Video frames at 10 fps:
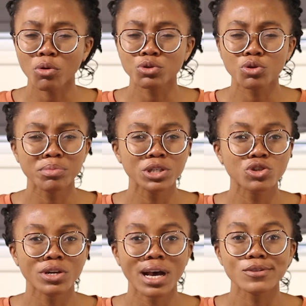
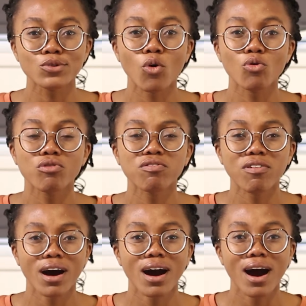automation has gone
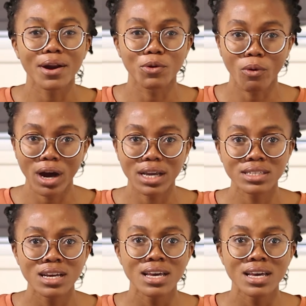far and wide.